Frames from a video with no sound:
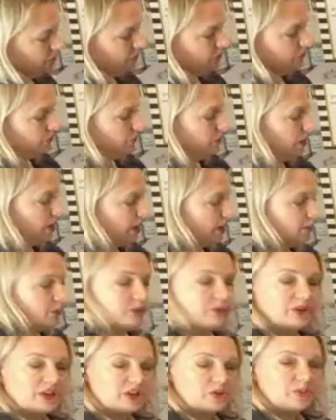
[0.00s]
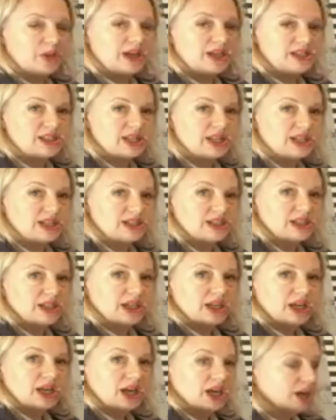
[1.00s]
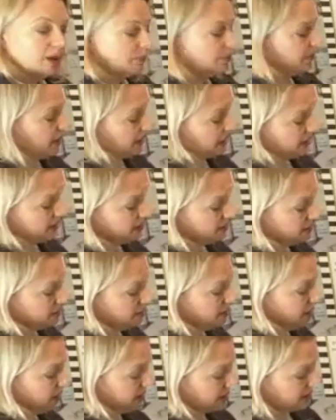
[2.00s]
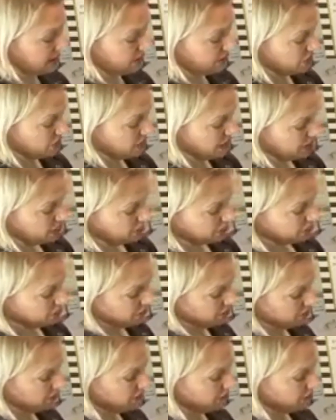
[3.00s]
we've finished painting, it's literally just